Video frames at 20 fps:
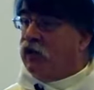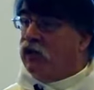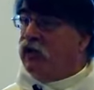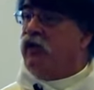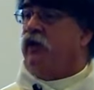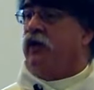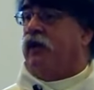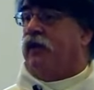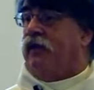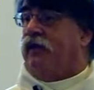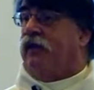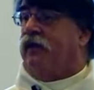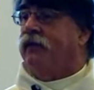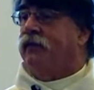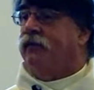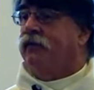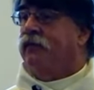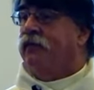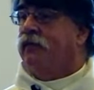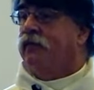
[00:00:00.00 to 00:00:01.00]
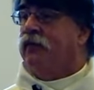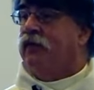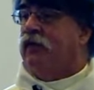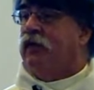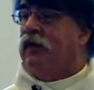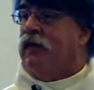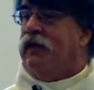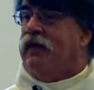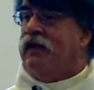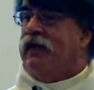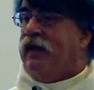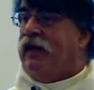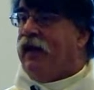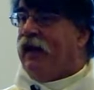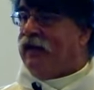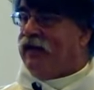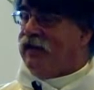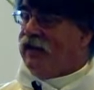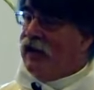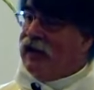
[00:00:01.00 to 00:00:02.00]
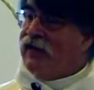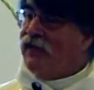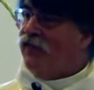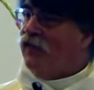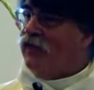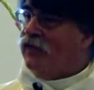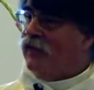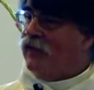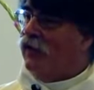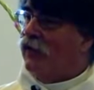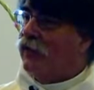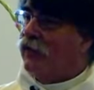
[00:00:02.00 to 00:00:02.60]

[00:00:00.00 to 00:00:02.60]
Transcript: and good. And David,